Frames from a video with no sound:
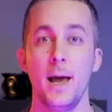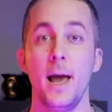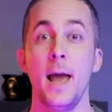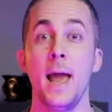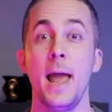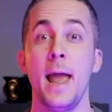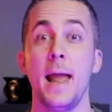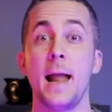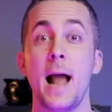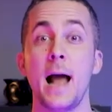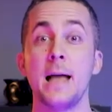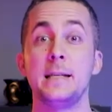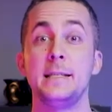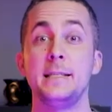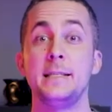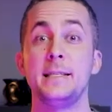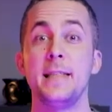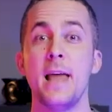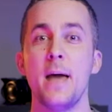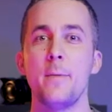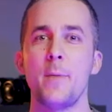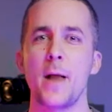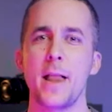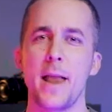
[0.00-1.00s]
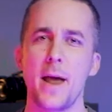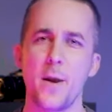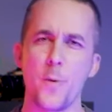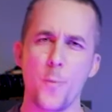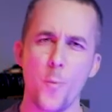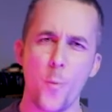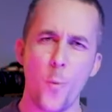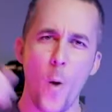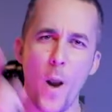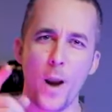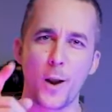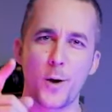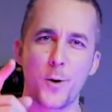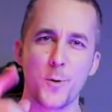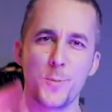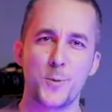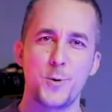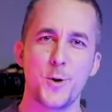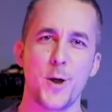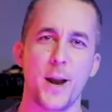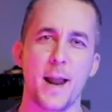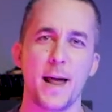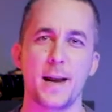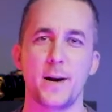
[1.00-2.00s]
Hey guys, it's Nemanja and welcome
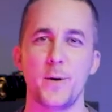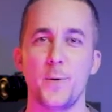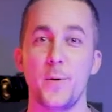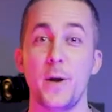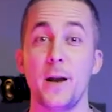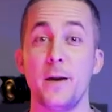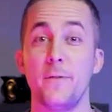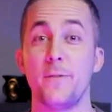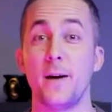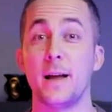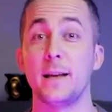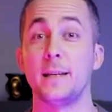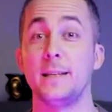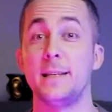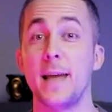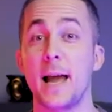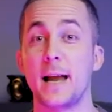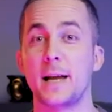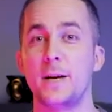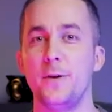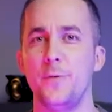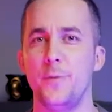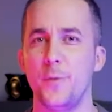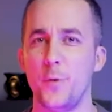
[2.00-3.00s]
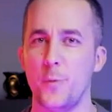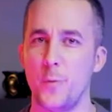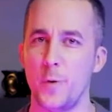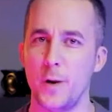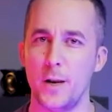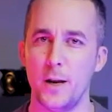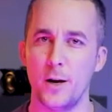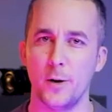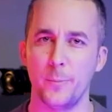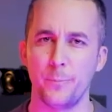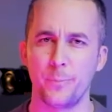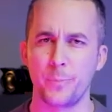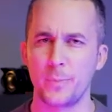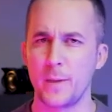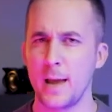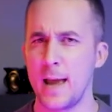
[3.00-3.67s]
to another really fun tech review video.